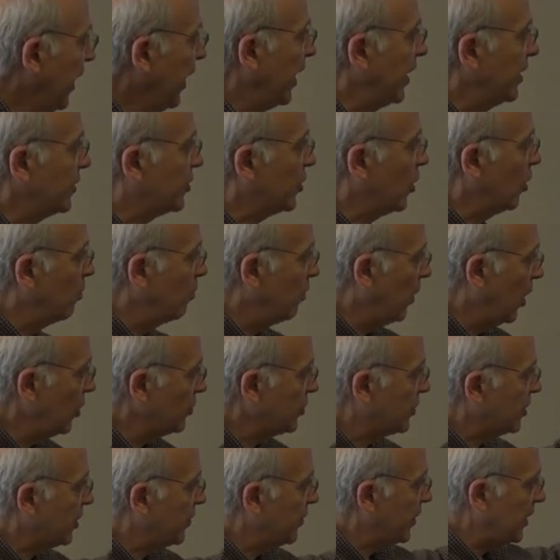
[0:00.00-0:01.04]
And so
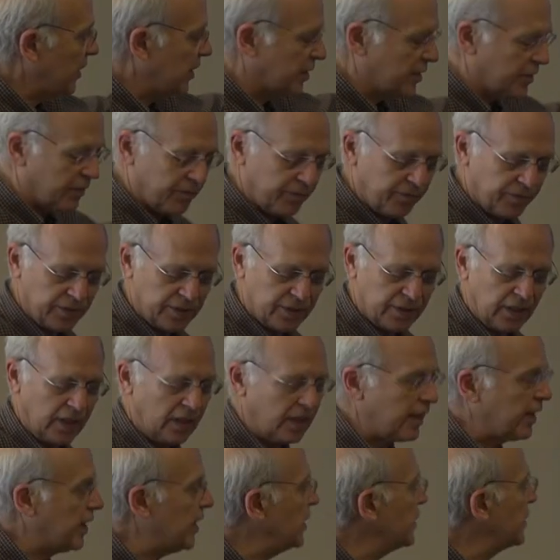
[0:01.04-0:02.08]
most of these
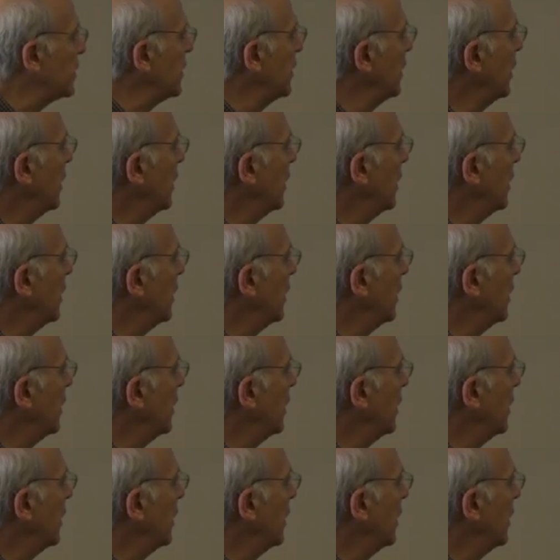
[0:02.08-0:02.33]
facilities